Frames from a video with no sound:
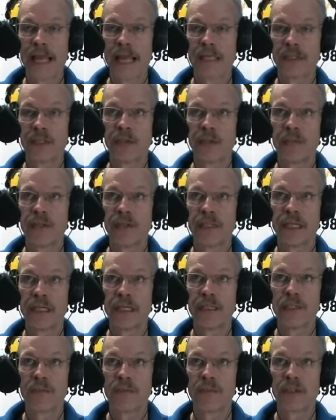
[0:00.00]
And
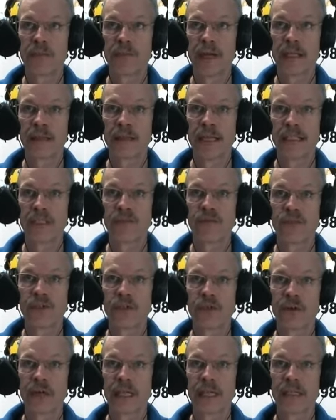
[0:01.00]
Superintendent Doverspike, thanks for
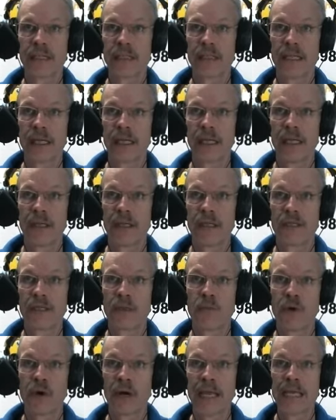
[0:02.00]
joining us
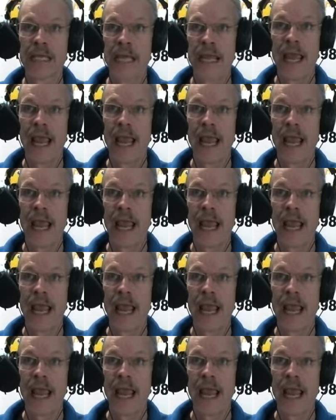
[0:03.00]
this morning.